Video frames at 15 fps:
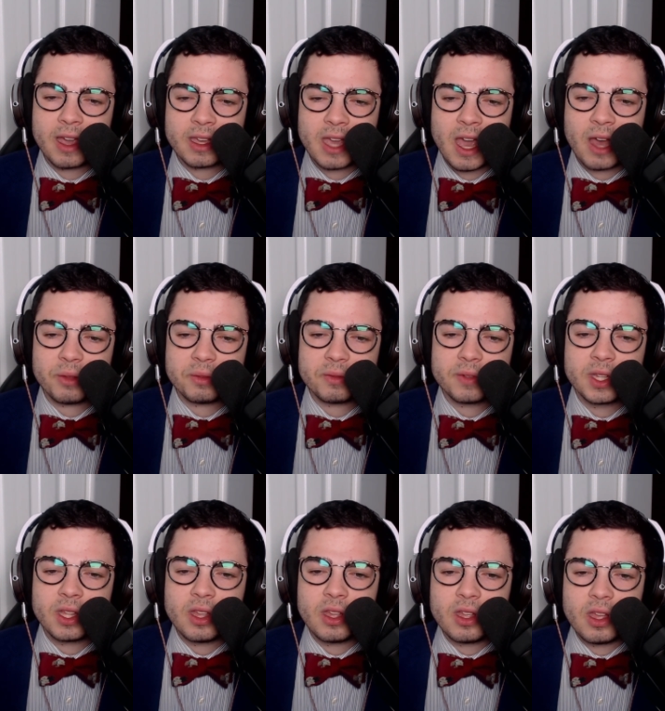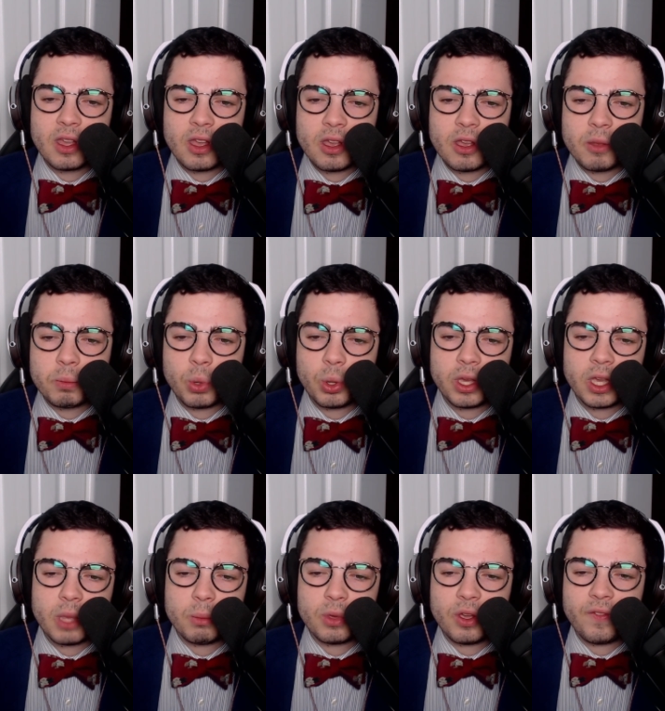out.
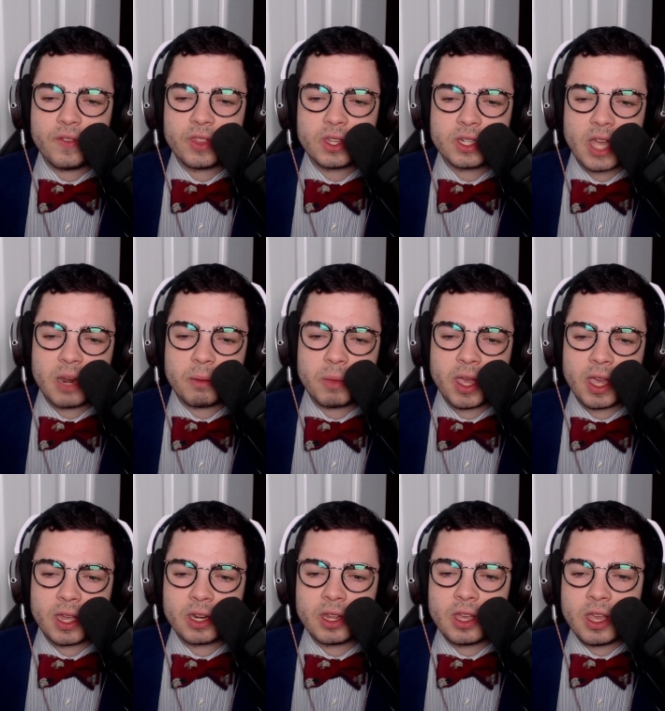Brilliant move from the dead man.